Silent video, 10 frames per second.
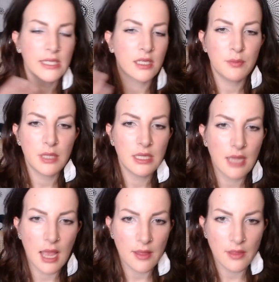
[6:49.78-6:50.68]
I can
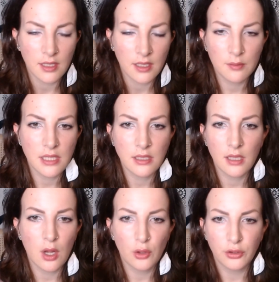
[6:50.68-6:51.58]
make
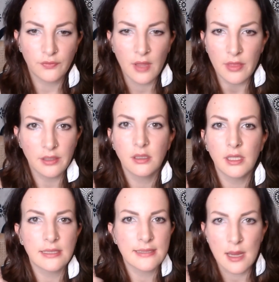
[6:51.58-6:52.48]
a lot of other
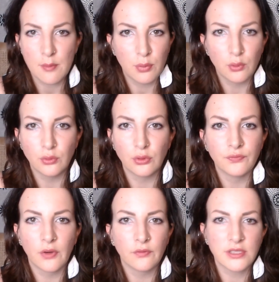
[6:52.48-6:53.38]
examples
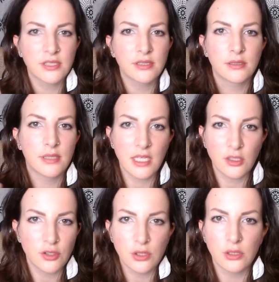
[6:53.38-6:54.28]
on this
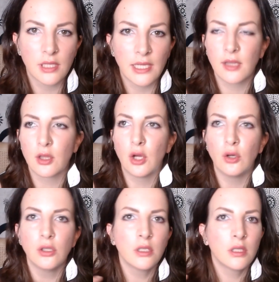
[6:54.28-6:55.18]
nature. Like, I don't know,